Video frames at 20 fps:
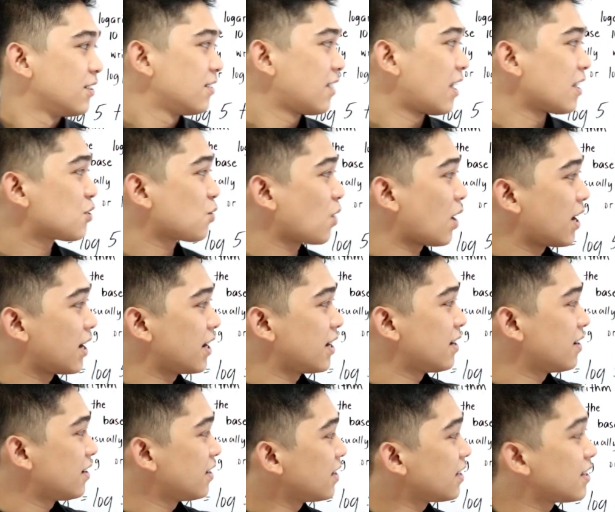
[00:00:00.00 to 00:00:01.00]
That's
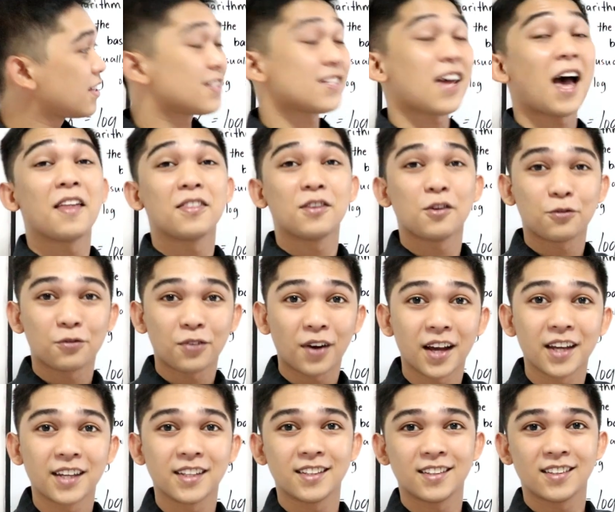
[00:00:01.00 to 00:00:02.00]
why it is
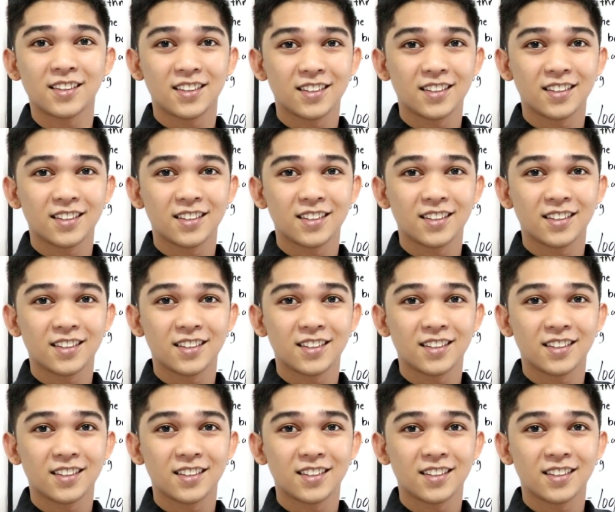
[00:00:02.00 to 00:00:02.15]
undefined.